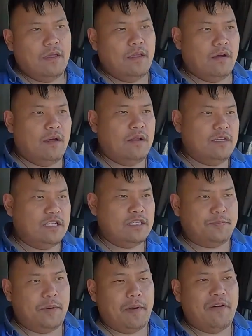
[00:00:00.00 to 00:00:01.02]
you can
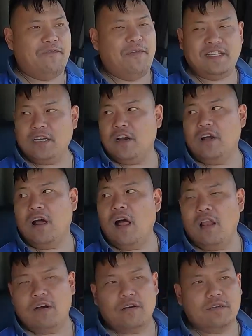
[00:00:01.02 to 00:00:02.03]
spend about
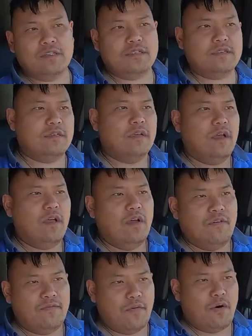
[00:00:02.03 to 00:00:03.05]
$1,500
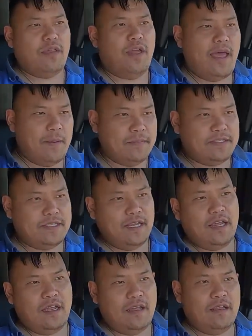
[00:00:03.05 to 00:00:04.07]
for the
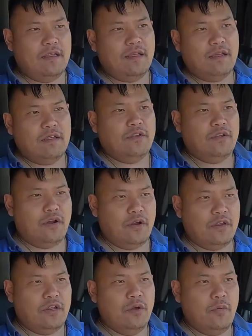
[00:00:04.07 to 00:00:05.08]
MC your
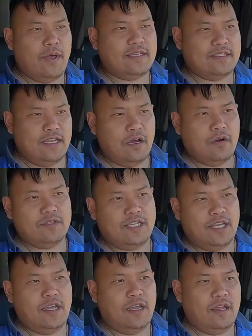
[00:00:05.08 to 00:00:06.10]
US DOT,
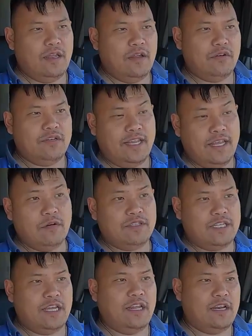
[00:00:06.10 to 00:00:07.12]
your
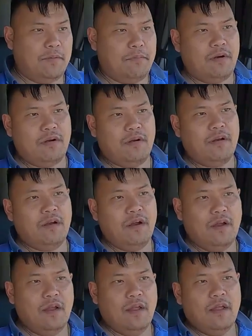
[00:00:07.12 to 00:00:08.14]
DOT number,
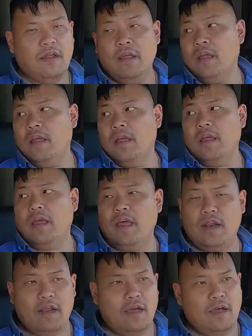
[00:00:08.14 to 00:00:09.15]

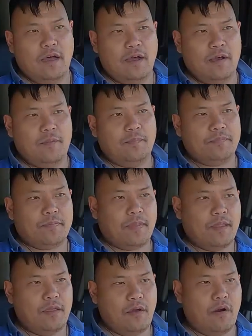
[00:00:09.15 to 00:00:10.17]
and
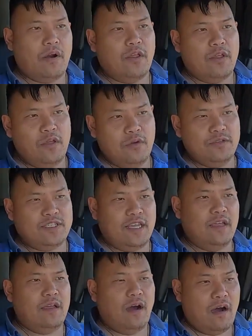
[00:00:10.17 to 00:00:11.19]
your
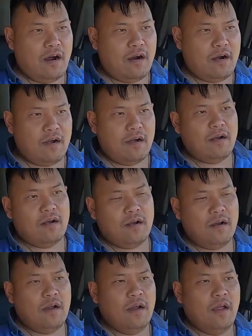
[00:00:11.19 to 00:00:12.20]
UCR,
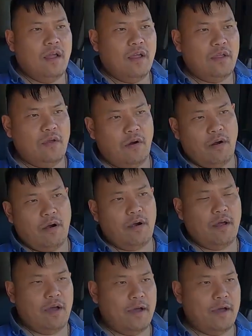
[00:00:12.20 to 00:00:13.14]
your